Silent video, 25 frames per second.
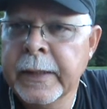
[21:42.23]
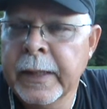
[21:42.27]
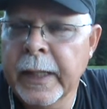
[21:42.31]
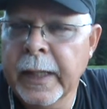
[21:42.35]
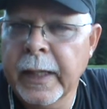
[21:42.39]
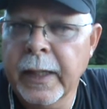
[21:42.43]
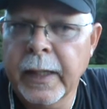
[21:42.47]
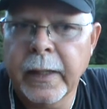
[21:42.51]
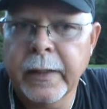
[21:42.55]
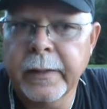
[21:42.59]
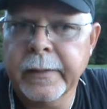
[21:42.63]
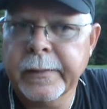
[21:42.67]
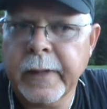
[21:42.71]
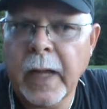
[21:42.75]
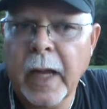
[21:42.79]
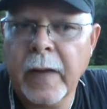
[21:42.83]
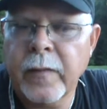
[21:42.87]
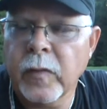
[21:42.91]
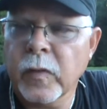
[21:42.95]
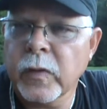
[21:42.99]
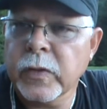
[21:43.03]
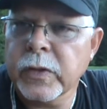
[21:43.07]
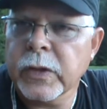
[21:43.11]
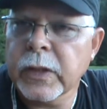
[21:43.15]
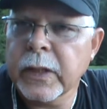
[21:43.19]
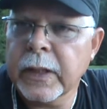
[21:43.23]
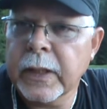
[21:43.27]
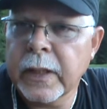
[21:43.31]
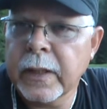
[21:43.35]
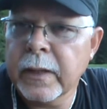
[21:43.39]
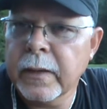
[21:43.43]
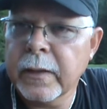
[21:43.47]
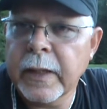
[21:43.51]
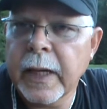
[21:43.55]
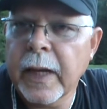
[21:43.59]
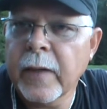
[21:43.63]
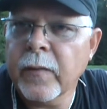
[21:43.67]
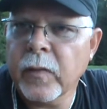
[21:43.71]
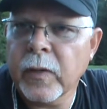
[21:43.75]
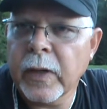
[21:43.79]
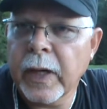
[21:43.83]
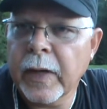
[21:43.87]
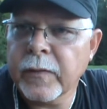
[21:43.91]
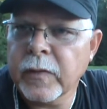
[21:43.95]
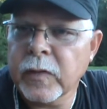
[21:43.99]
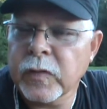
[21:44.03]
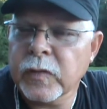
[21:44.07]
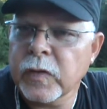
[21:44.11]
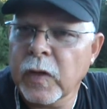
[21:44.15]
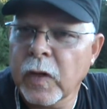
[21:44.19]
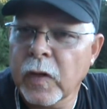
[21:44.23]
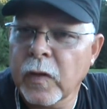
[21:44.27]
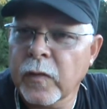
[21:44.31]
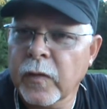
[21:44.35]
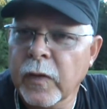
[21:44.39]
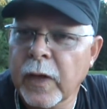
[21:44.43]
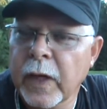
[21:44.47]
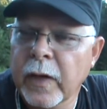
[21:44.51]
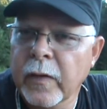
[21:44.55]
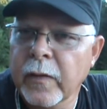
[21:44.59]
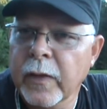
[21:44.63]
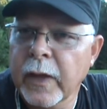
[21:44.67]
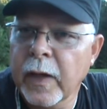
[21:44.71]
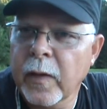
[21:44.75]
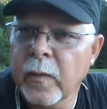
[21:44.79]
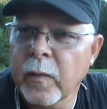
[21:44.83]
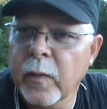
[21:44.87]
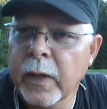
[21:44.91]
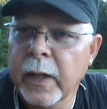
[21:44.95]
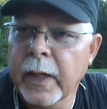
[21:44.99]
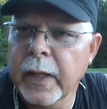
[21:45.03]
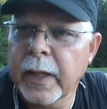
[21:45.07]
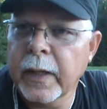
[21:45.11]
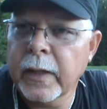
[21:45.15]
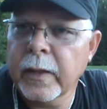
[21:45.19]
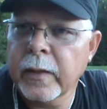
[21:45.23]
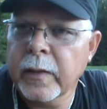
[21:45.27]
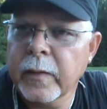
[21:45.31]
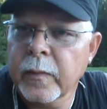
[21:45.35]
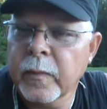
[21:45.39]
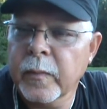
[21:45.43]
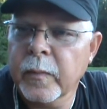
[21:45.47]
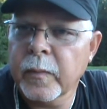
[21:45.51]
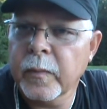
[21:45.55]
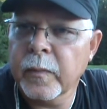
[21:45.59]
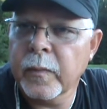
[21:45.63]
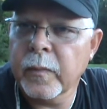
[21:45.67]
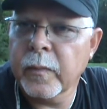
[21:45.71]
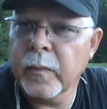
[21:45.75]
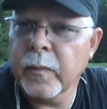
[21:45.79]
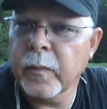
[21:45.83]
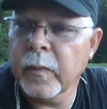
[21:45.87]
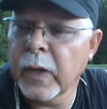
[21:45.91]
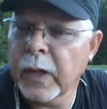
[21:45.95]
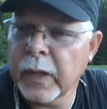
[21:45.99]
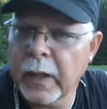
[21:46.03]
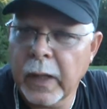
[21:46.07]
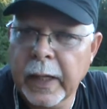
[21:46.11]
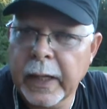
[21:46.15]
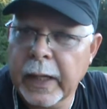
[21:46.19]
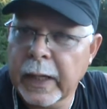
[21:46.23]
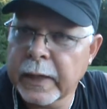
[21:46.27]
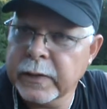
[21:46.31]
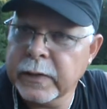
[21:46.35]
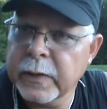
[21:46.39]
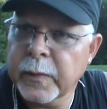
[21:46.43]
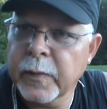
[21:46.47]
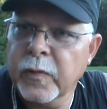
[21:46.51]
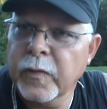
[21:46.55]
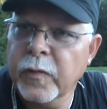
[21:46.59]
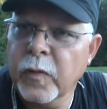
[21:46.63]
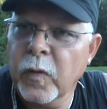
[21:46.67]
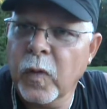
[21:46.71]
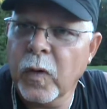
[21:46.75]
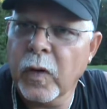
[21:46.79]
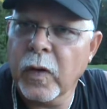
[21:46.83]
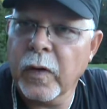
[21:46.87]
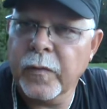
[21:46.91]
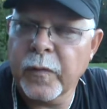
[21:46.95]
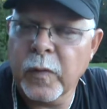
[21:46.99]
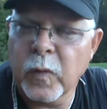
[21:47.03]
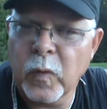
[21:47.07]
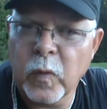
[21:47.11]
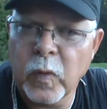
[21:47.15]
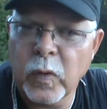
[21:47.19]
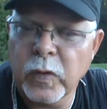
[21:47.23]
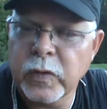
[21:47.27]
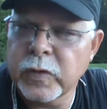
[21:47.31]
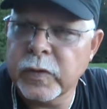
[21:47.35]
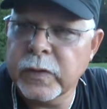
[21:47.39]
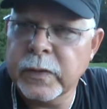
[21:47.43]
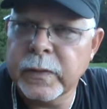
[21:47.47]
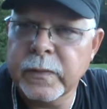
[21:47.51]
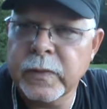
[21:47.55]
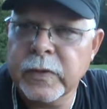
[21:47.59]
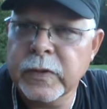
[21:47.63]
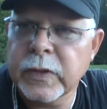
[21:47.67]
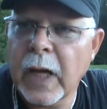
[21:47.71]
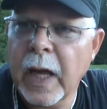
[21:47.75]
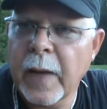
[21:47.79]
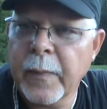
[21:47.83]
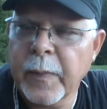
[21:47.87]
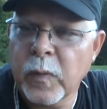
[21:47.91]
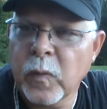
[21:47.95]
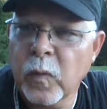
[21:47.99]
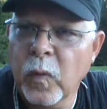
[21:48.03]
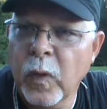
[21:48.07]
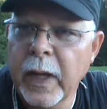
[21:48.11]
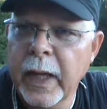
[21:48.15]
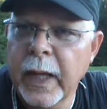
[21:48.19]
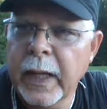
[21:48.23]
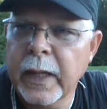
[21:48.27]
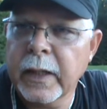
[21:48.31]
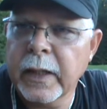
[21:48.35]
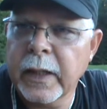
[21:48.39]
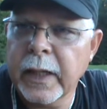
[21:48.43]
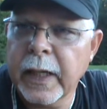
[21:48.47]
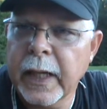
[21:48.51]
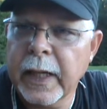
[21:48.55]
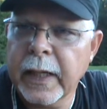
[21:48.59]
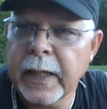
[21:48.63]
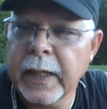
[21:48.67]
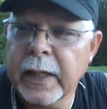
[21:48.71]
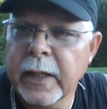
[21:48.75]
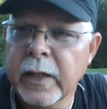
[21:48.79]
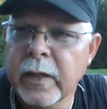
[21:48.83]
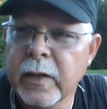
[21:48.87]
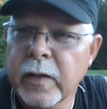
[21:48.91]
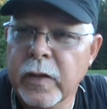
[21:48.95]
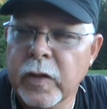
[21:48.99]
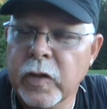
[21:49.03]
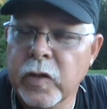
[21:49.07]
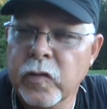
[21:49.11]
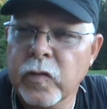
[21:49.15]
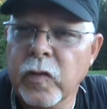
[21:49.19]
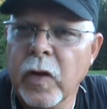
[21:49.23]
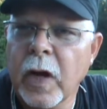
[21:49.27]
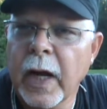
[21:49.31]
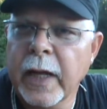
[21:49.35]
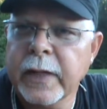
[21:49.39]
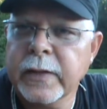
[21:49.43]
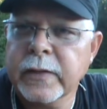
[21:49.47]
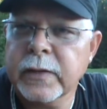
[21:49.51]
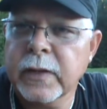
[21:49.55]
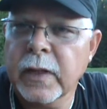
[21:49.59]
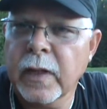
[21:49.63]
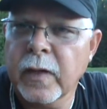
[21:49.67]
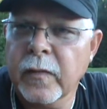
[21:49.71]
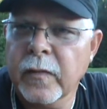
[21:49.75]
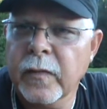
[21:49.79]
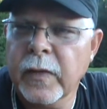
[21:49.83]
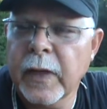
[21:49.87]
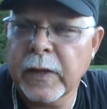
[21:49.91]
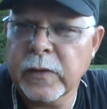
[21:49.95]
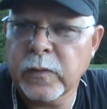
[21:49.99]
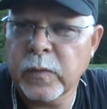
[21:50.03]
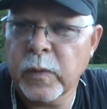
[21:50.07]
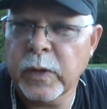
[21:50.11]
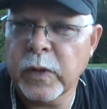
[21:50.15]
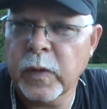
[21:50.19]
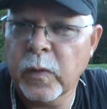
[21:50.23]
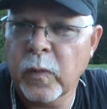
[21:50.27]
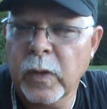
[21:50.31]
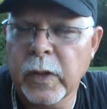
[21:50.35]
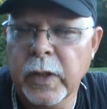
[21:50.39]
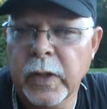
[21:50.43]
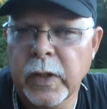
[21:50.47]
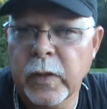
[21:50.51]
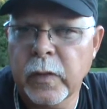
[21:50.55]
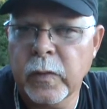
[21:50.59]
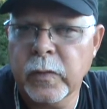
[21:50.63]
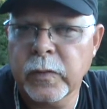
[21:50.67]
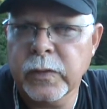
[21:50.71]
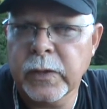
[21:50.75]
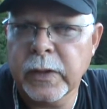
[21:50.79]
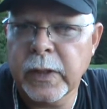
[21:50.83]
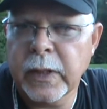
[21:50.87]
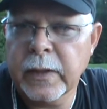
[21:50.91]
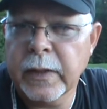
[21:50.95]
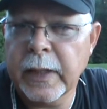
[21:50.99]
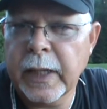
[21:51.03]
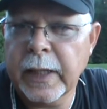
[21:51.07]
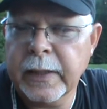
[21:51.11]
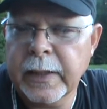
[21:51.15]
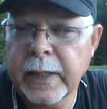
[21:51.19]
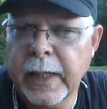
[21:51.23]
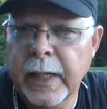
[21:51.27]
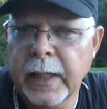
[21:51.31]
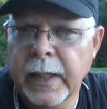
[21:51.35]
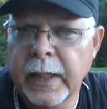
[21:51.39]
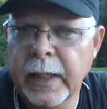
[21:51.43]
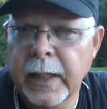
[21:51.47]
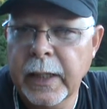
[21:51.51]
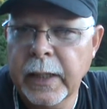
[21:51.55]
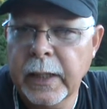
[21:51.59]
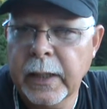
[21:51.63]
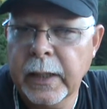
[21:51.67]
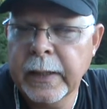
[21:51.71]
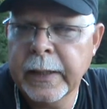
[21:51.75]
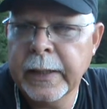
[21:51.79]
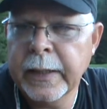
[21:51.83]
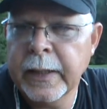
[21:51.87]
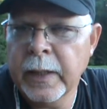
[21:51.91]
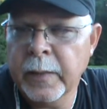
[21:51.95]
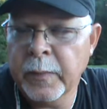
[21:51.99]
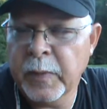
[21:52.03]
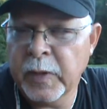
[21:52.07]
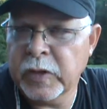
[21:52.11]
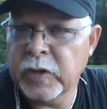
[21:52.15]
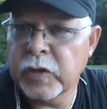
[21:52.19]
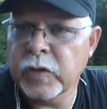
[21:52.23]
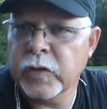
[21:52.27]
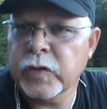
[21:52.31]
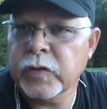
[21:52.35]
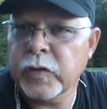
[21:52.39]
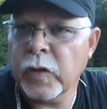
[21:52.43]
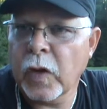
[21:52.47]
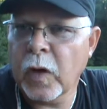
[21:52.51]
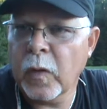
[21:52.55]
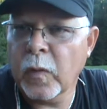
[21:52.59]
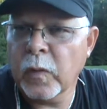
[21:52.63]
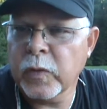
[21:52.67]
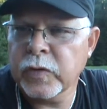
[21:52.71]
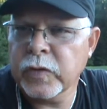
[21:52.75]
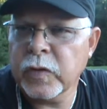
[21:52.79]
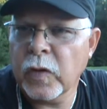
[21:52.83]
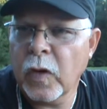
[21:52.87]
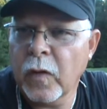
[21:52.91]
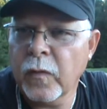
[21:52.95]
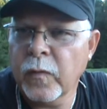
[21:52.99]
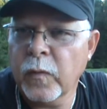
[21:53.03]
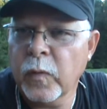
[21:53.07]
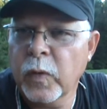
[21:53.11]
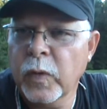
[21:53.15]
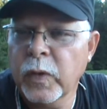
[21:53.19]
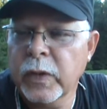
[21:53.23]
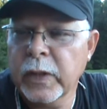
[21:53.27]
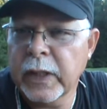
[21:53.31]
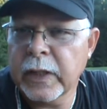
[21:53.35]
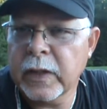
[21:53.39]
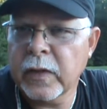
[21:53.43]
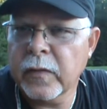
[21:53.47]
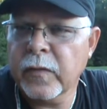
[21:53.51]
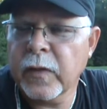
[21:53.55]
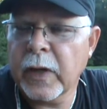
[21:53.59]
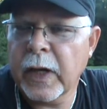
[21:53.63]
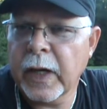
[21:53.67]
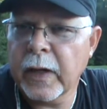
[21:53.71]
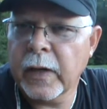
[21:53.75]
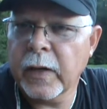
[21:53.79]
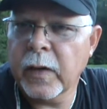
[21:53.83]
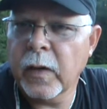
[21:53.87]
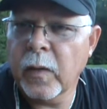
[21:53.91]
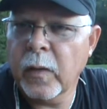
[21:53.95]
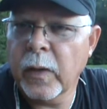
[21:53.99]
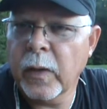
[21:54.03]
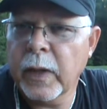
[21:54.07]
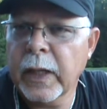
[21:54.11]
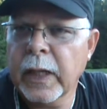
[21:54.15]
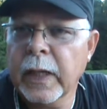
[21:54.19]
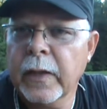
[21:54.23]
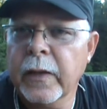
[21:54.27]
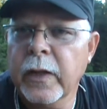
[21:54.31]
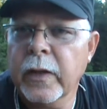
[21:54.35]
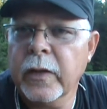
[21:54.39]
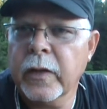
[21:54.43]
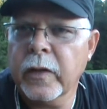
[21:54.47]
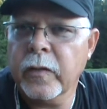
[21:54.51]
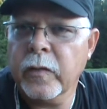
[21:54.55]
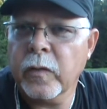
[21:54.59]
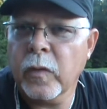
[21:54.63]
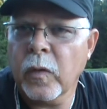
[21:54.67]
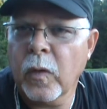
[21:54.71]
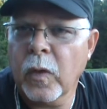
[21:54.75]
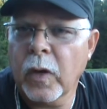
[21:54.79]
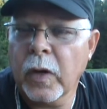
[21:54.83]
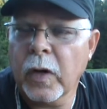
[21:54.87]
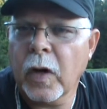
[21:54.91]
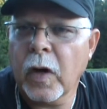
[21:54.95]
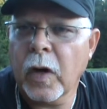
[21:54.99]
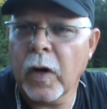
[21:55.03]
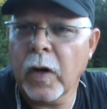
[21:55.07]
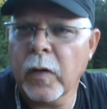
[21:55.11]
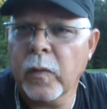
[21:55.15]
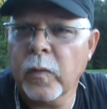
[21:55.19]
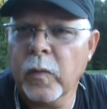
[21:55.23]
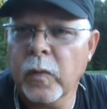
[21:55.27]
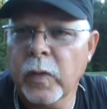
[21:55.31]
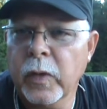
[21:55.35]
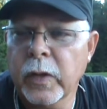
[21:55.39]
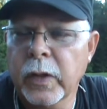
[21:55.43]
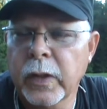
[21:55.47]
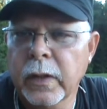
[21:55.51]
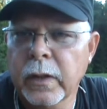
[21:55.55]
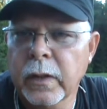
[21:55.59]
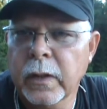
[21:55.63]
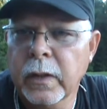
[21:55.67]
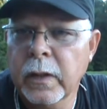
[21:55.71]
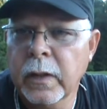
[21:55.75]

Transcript: And I virtually never have to start a fire that way. But like I said before, if the wood's sopping wet and you got to get into the dry stuff, that's when you want to use that technique. But you start with soft wood, get the fire going, and then you throw on hardwood